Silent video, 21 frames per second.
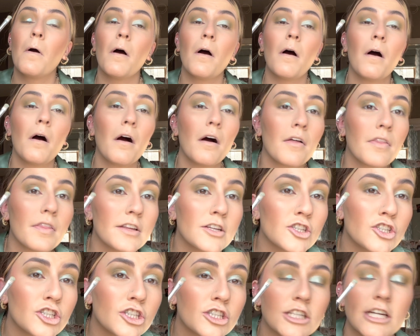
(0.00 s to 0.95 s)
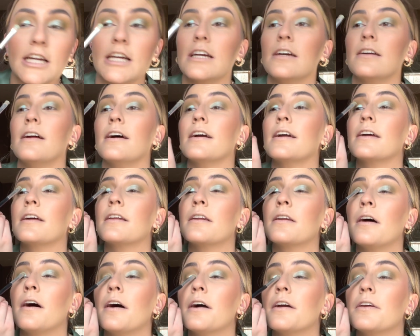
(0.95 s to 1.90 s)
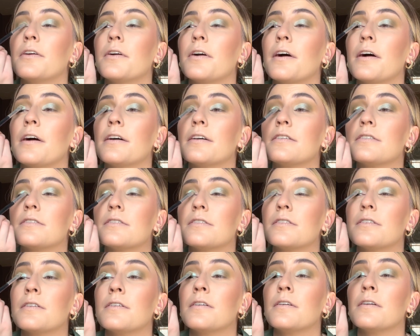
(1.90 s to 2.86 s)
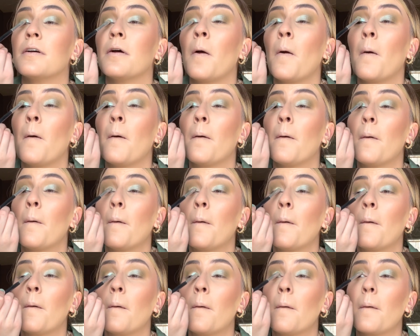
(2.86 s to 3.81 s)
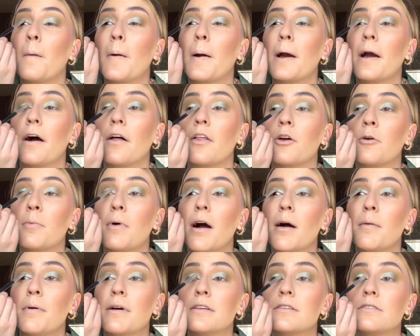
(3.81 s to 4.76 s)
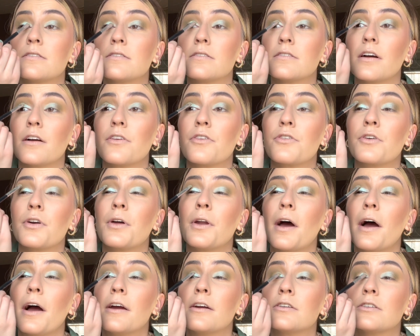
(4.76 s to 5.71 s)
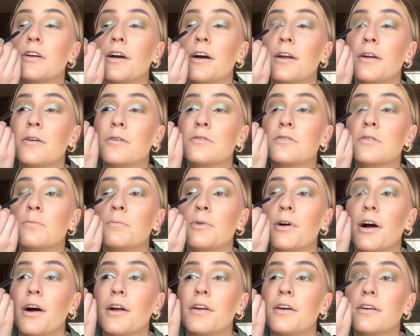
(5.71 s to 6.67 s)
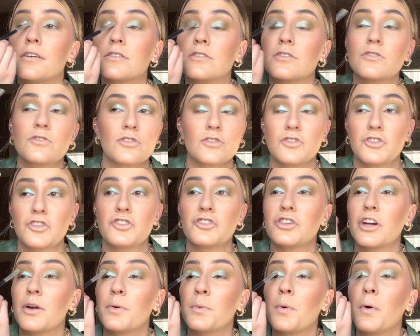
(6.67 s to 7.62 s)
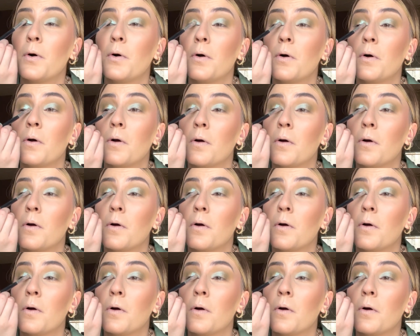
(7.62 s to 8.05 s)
Oh, this shade, I cannot, you guys. ColourPop has such good eyeshadows and products just in general.